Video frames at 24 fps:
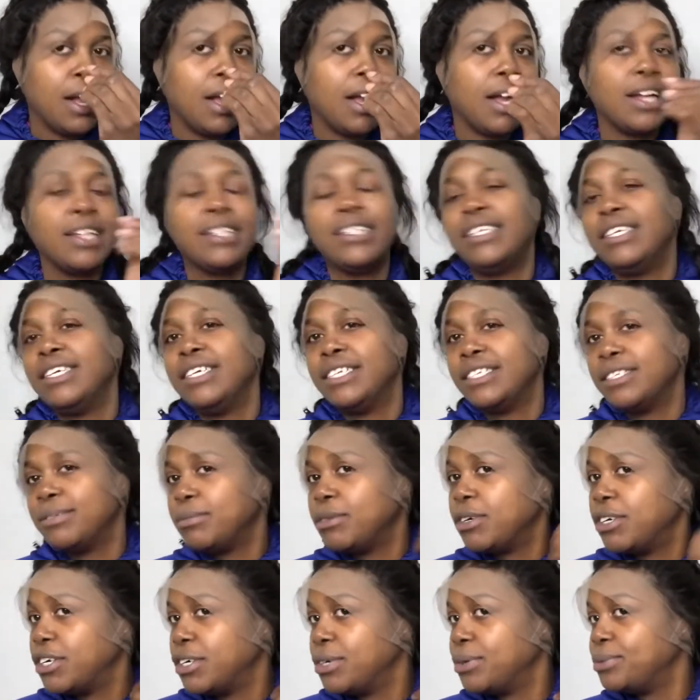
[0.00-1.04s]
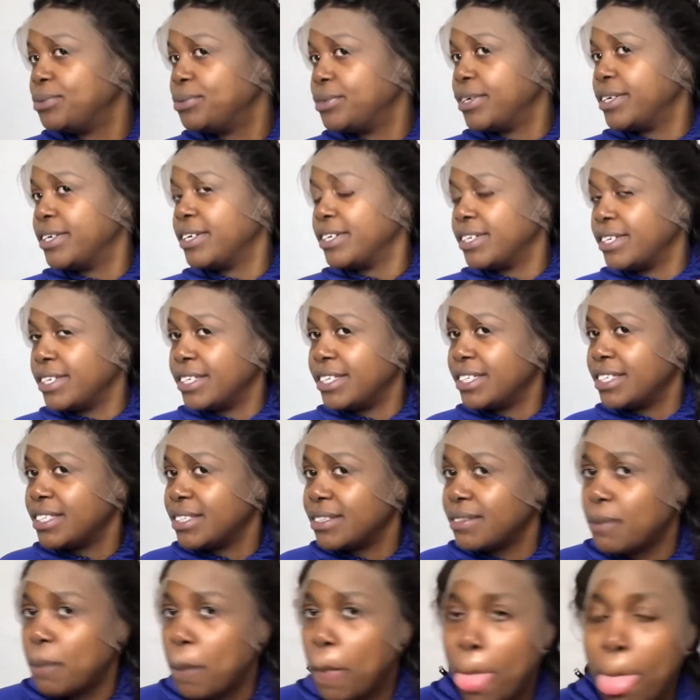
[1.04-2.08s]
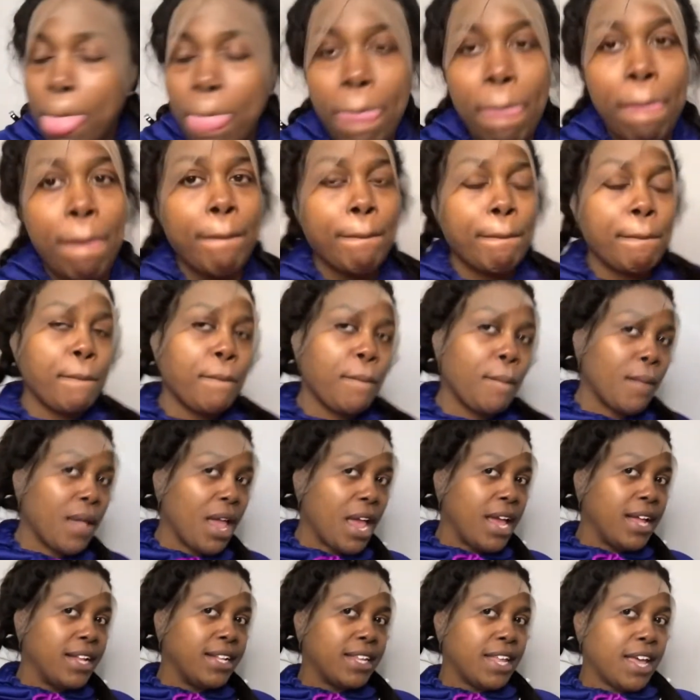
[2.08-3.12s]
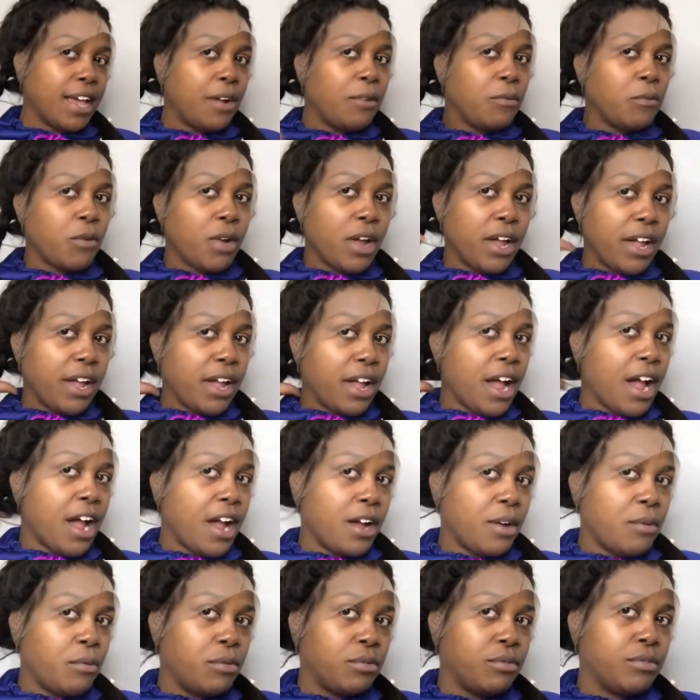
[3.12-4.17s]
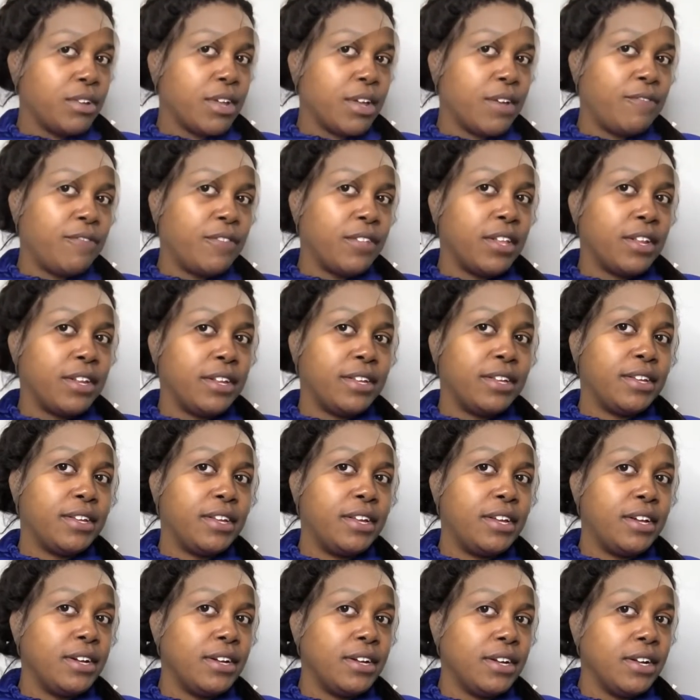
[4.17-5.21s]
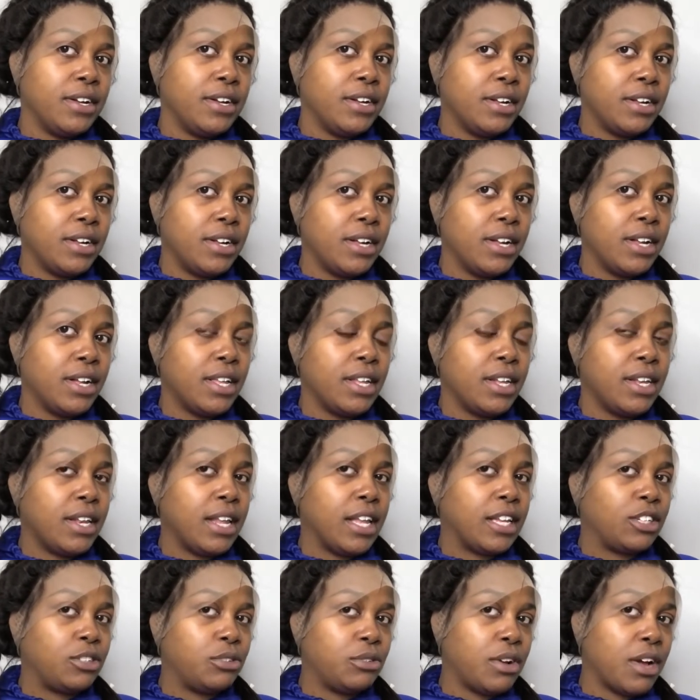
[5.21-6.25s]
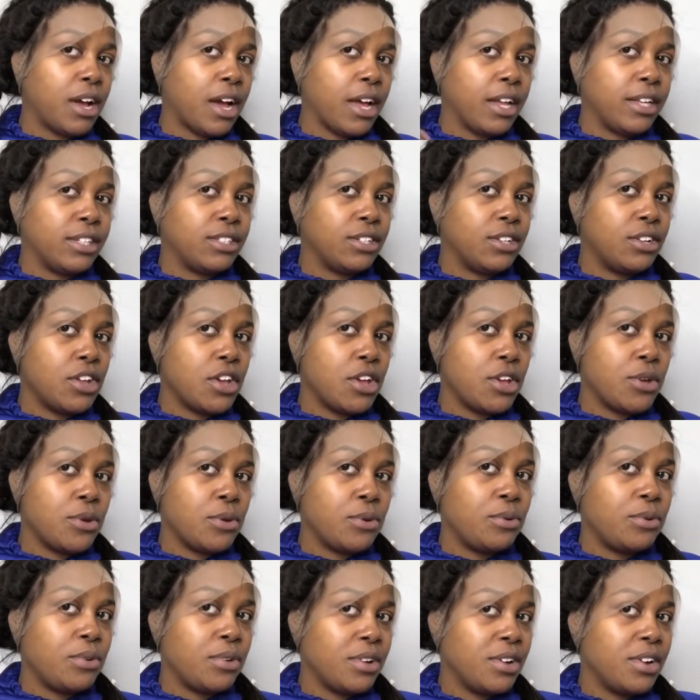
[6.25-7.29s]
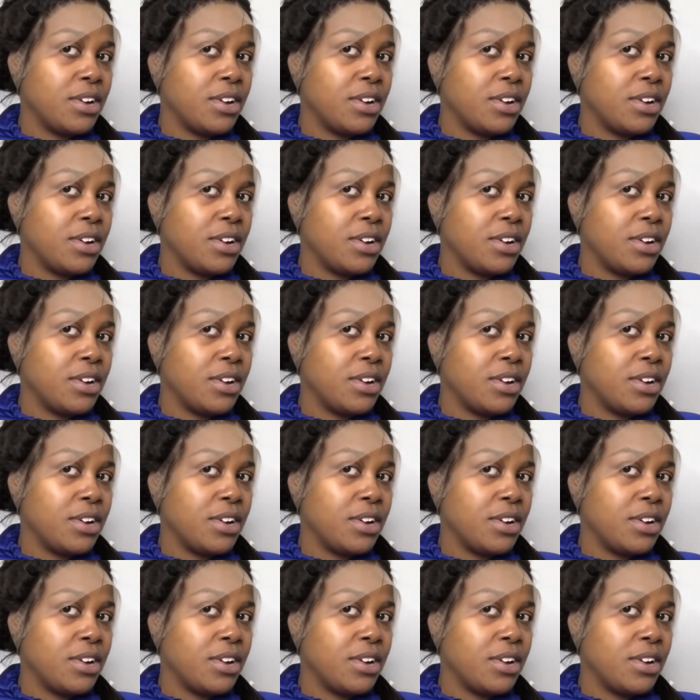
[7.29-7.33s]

I need some good ones. And that way I will definitely let you guys know